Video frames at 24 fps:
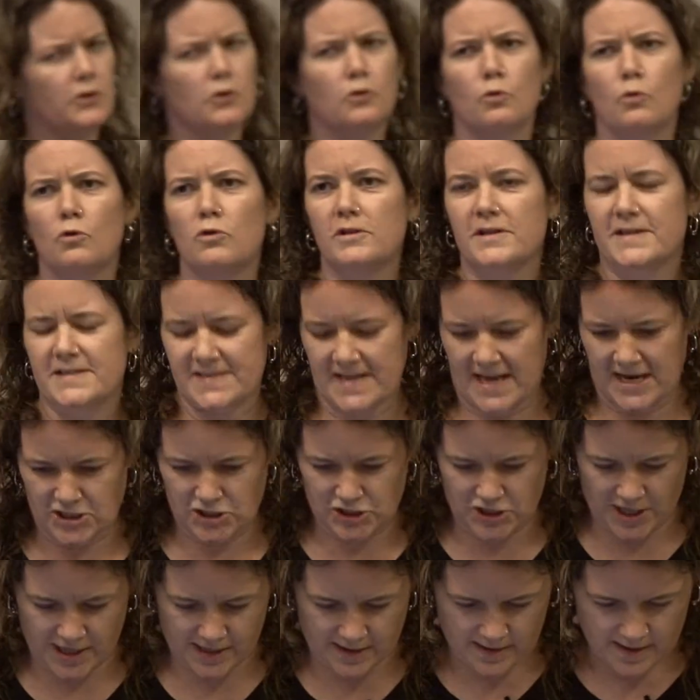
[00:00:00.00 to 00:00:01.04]
the
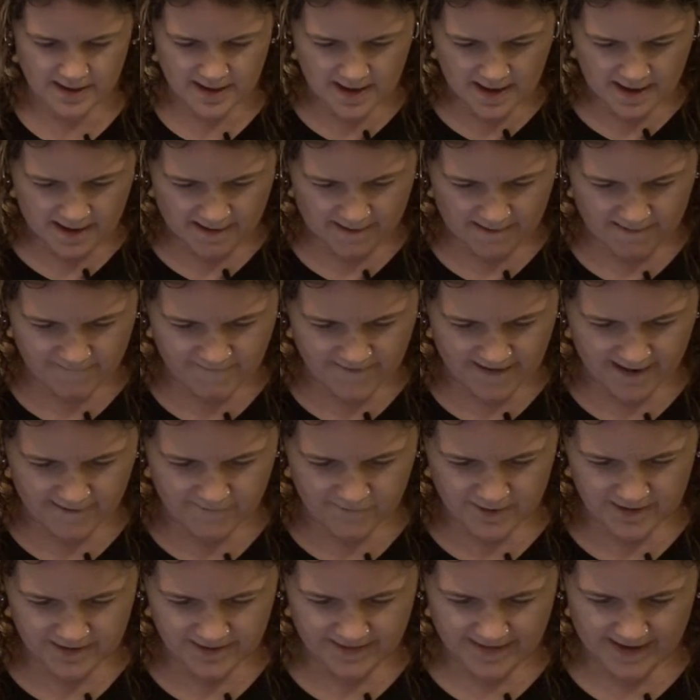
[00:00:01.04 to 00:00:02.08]
Googleization of
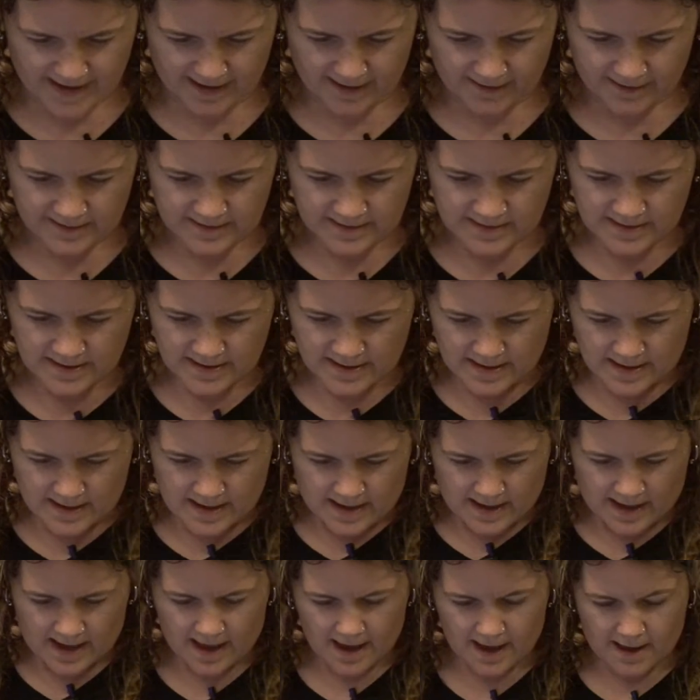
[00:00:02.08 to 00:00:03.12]
everything.
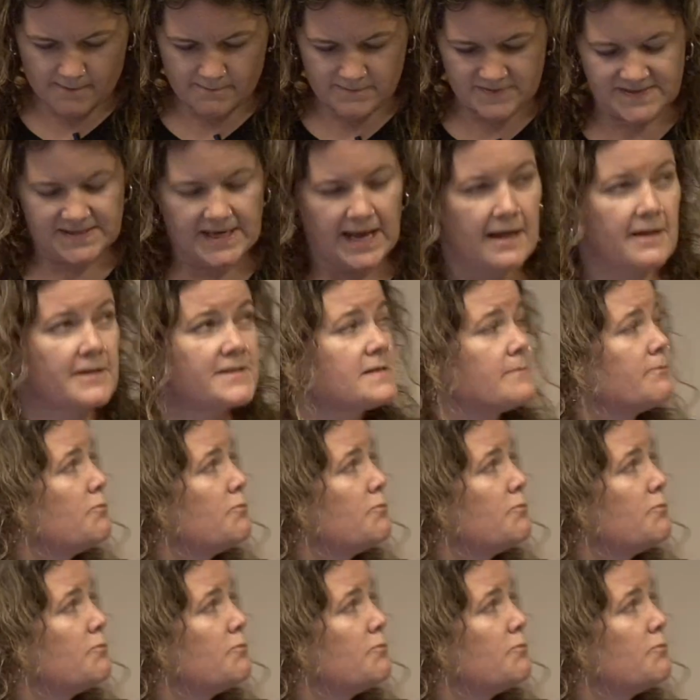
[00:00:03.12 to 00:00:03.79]
Scale is